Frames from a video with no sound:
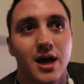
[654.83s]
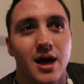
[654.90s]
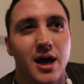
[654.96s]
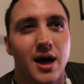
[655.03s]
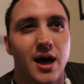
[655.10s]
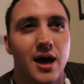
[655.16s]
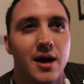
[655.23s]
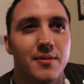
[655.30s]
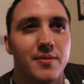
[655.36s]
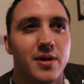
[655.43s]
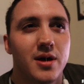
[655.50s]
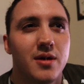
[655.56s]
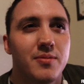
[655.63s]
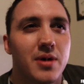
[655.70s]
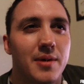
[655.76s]

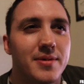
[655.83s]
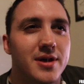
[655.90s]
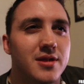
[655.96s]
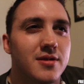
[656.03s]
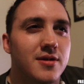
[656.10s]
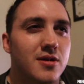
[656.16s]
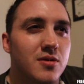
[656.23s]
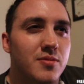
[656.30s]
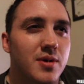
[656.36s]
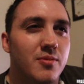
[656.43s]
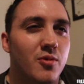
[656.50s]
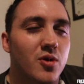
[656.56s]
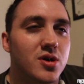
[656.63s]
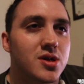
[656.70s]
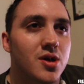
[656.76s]
Um, probably a little bit
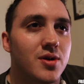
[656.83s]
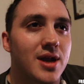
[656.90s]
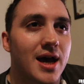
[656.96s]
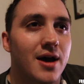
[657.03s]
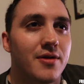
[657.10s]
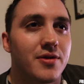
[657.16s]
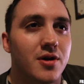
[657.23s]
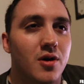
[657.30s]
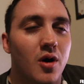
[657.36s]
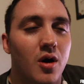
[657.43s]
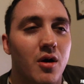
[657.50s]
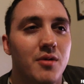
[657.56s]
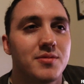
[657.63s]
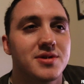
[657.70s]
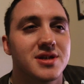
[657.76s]
more so now on the
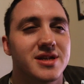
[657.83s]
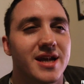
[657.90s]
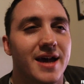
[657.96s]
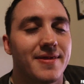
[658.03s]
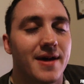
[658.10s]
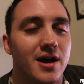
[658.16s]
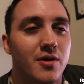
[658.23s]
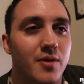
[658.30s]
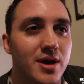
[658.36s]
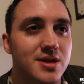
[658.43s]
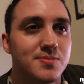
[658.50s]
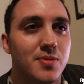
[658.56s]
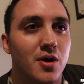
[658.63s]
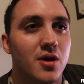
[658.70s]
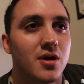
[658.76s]
carbs since I had that
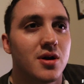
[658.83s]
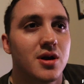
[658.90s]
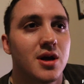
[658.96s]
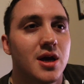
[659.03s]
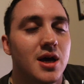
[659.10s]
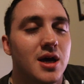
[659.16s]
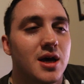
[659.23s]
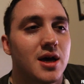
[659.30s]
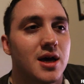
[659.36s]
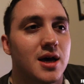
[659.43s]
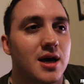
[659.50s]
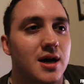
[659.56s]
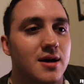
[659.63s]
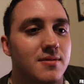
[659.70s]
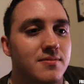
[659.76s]
Quest bar.
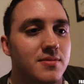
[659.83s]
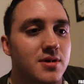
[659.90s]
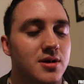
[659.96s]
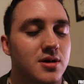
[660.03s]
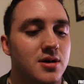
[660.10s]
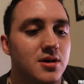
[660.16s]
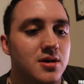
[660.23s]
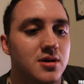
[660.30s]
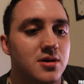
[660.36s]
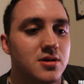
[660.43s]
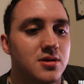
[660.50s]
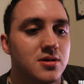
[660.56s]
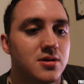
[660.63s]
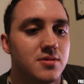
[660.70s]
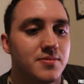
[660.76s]
Um,
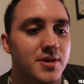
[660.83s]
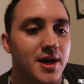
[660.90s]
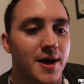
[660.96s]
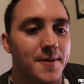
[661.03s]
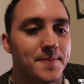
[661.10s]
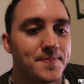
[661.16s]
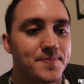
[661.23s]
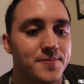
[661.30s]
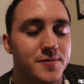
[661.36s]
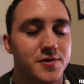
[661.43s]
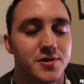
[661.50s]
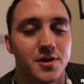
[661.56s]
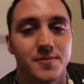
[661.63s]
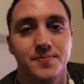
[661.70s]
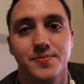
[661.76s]
but yeah,
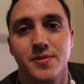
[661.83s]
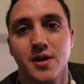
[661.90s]
so